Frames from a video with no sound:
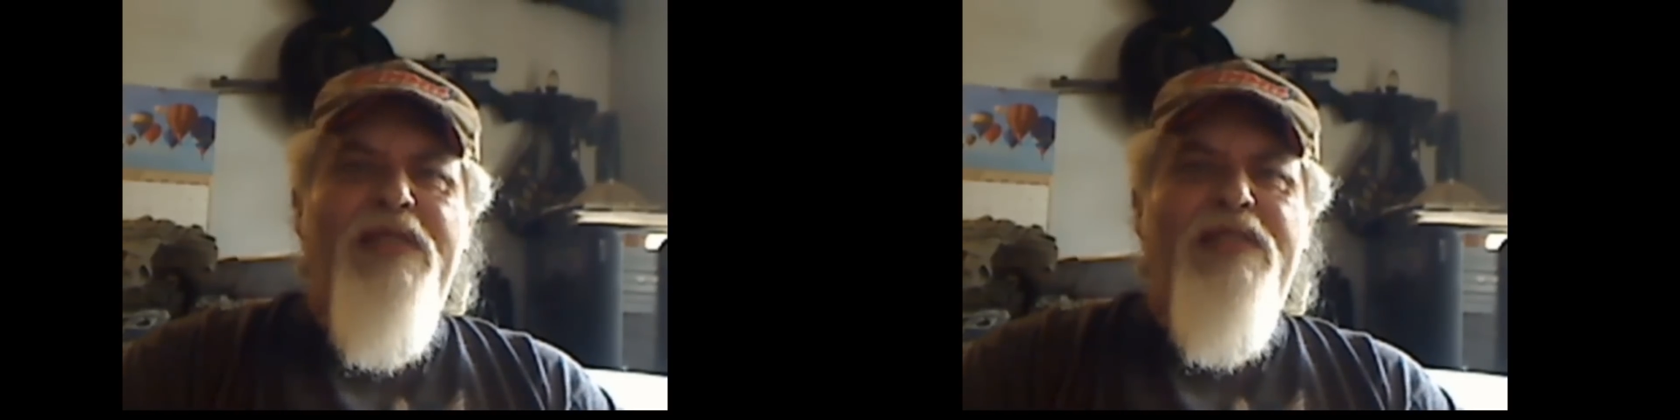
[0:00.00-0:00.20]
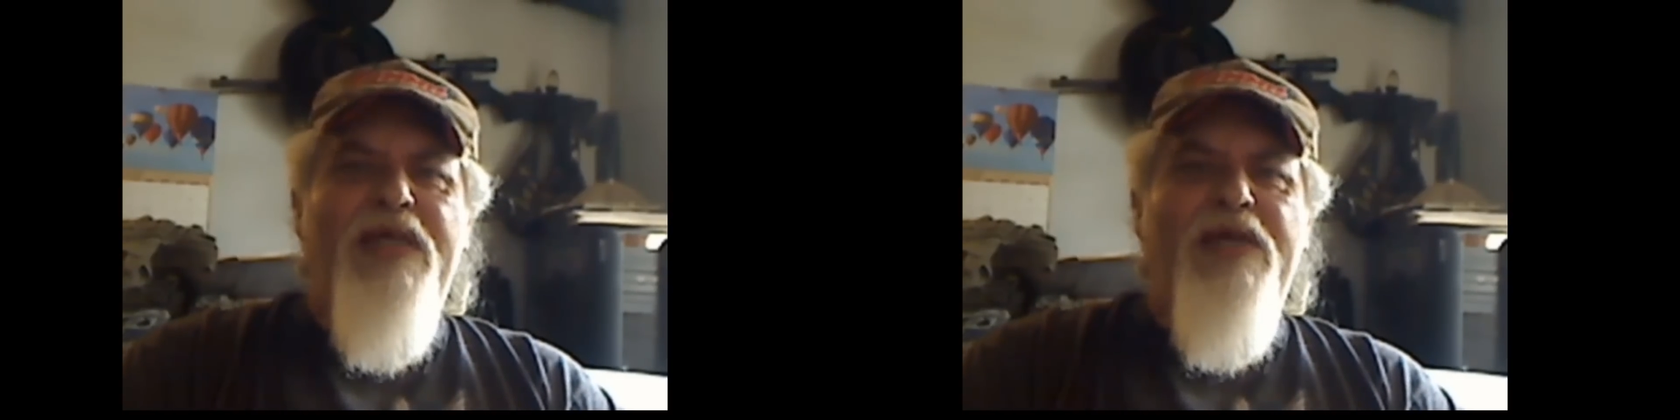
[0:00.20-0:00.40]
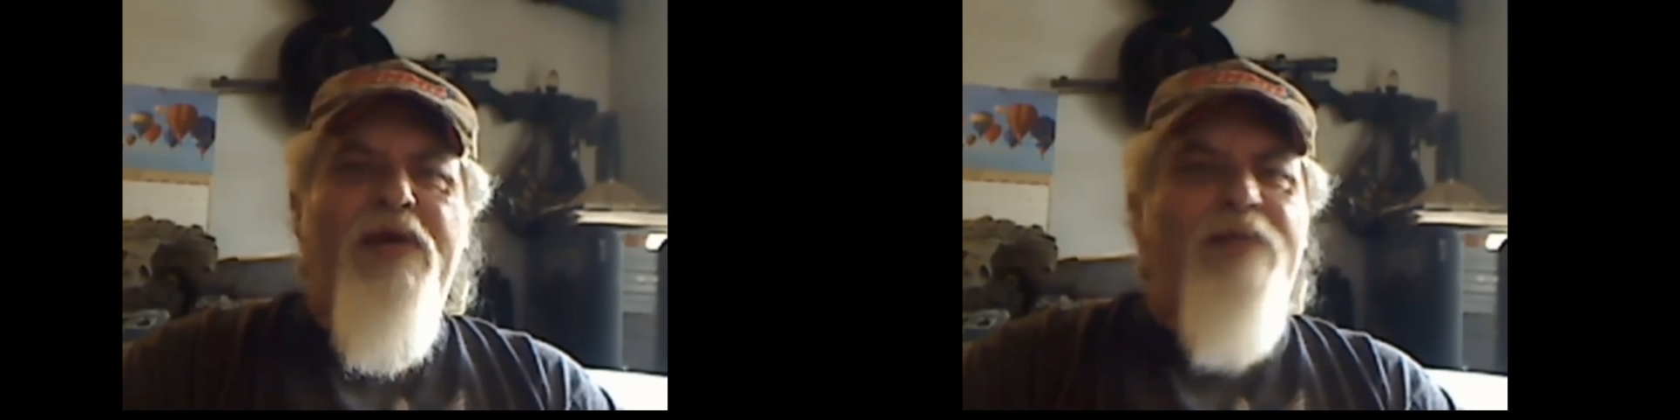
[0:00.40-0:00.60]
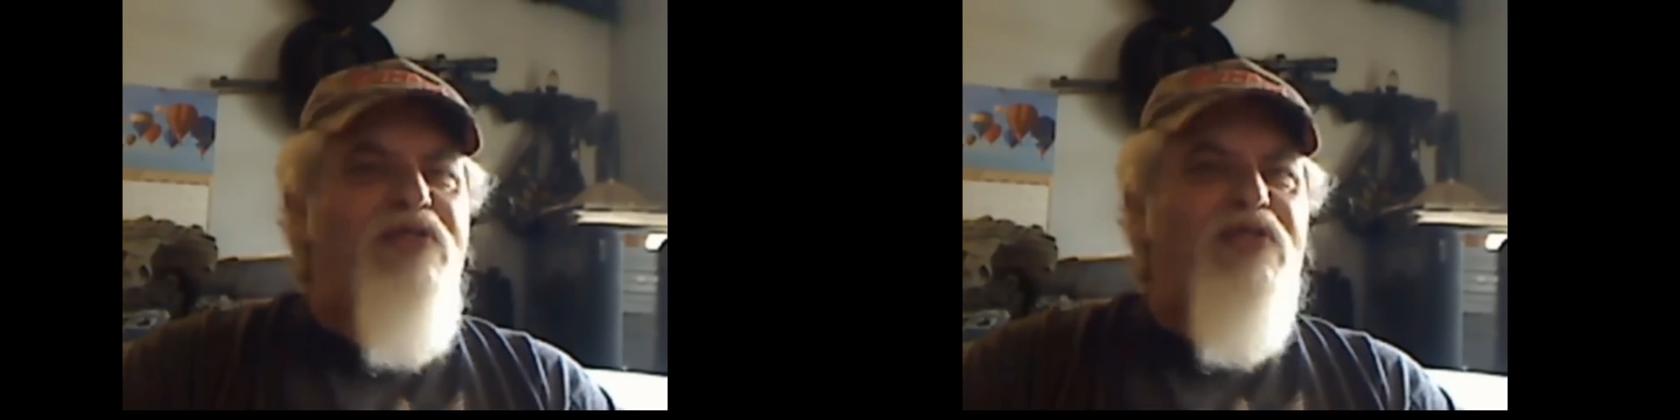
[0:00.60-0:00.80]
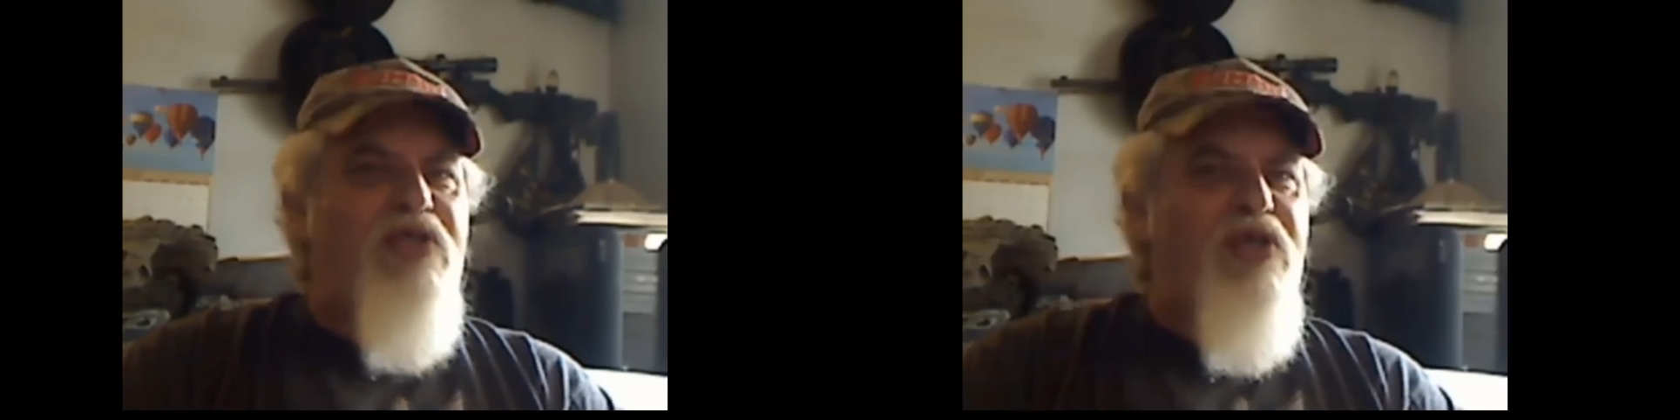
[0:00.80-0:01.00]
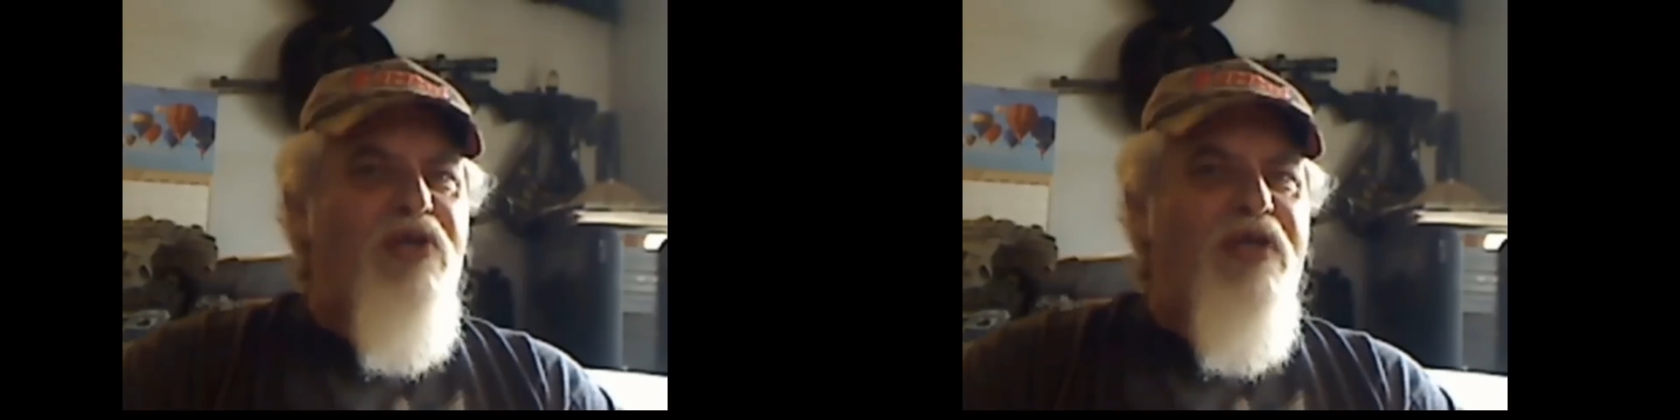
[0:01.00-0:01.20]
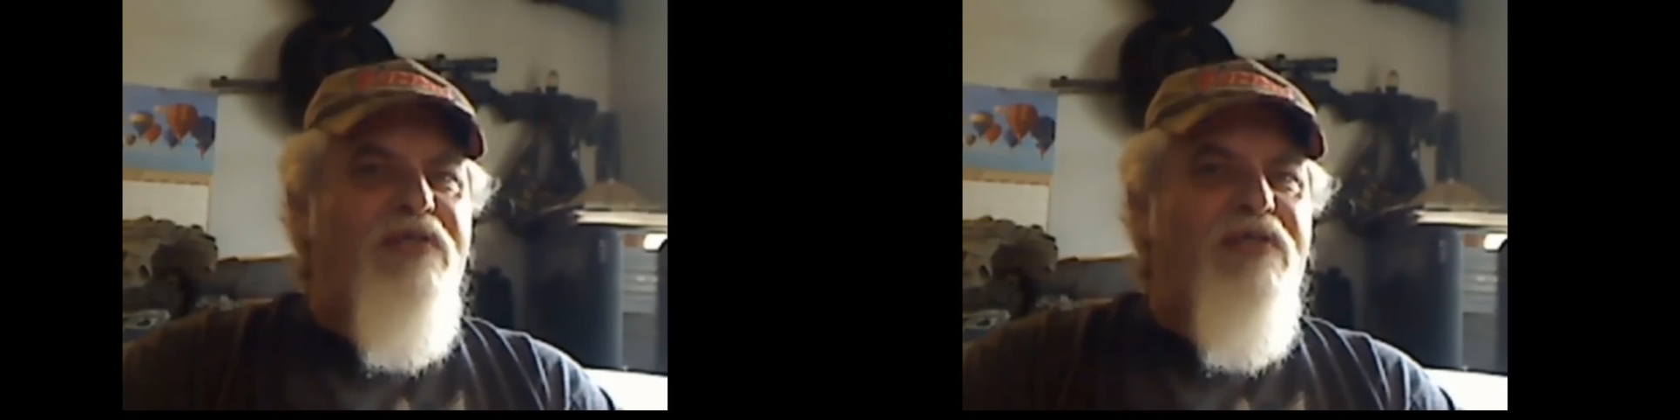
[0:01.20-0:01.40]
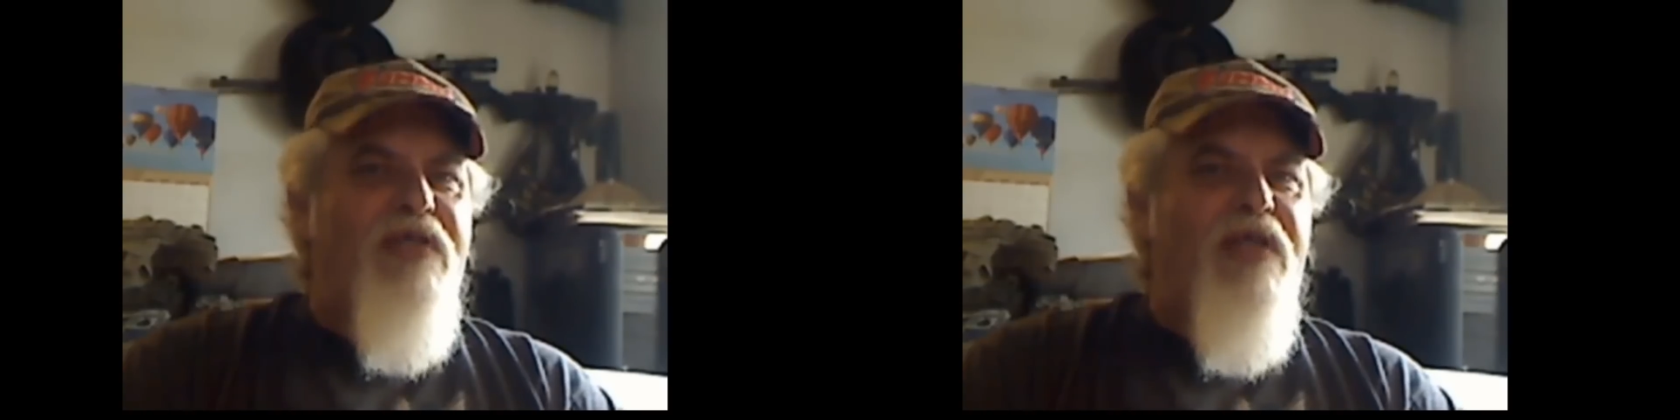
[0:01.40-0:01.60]
detail. I was just
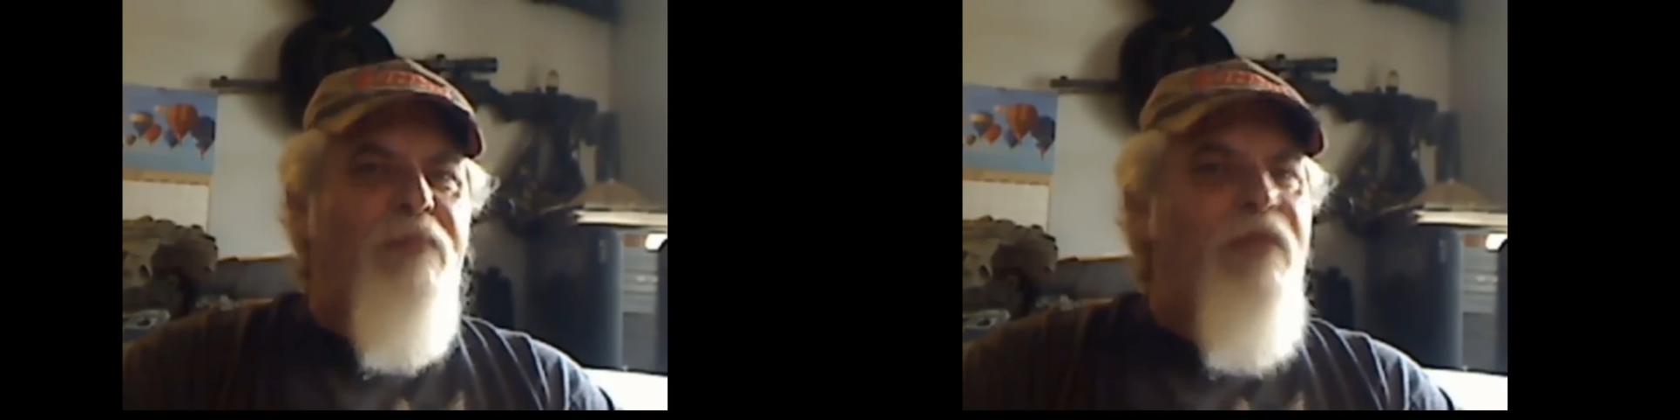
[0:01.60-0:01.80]
curious, and